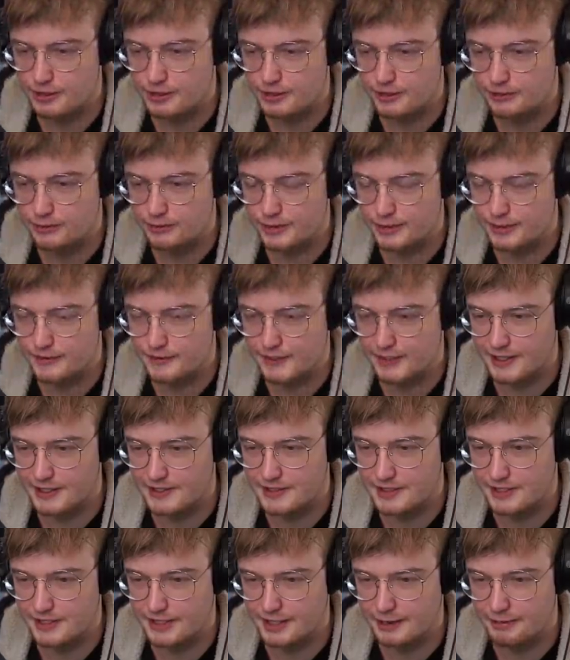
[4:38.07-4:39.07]
It really
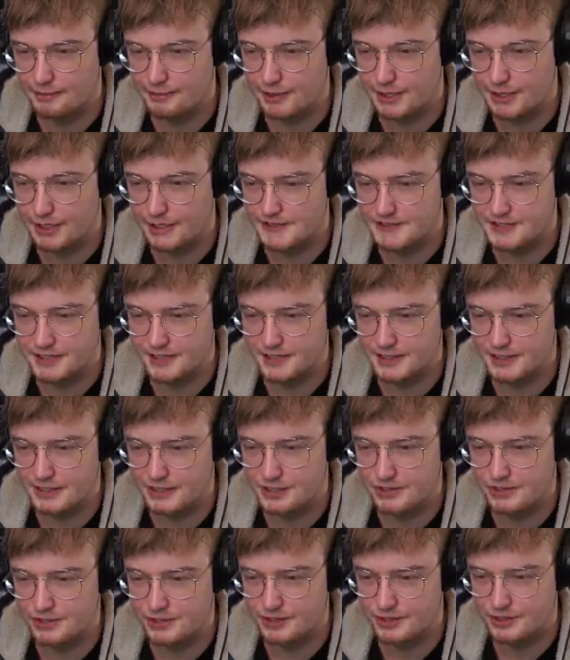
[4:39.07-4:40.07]
takes like a millisecond
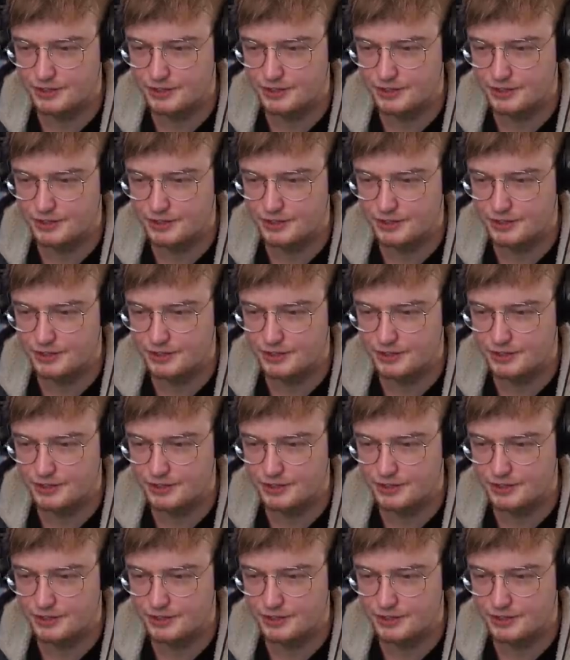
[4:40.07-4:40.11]
extra